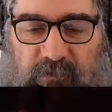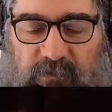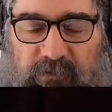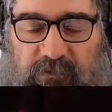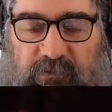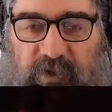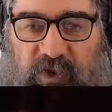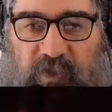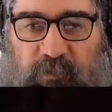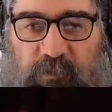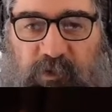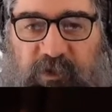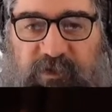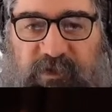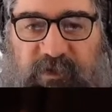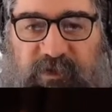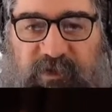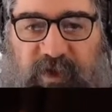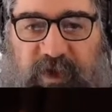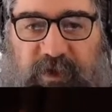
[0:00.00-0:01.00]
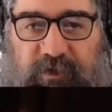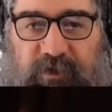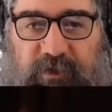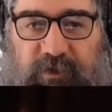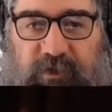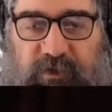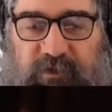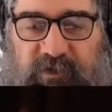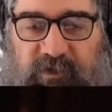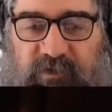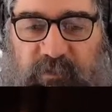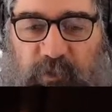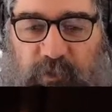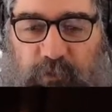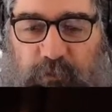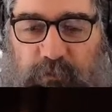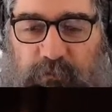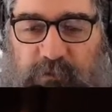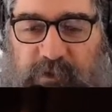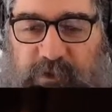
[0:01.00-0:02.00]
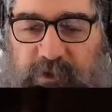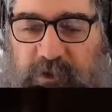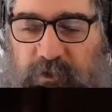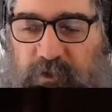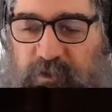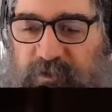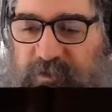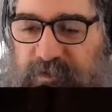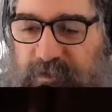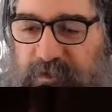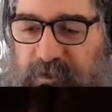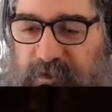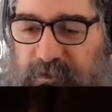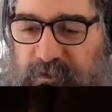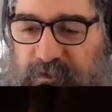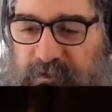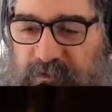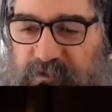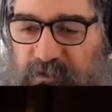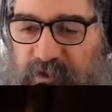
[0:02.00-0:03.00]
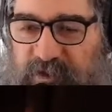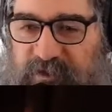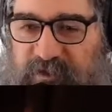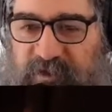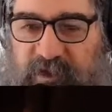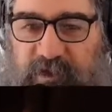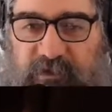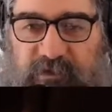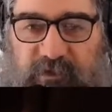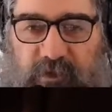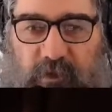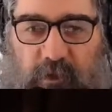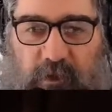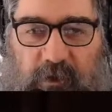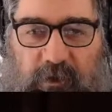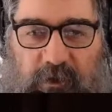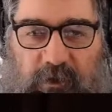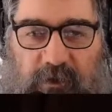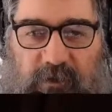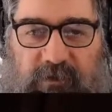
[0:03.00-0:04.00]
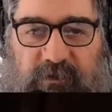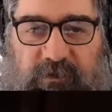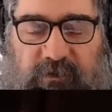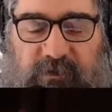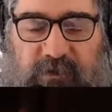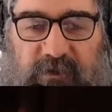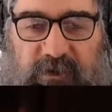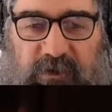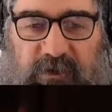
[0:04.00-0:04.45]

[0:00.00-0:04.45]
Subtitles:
The compressor sound in this is modelled really nicely, and the train sounds are quite nice.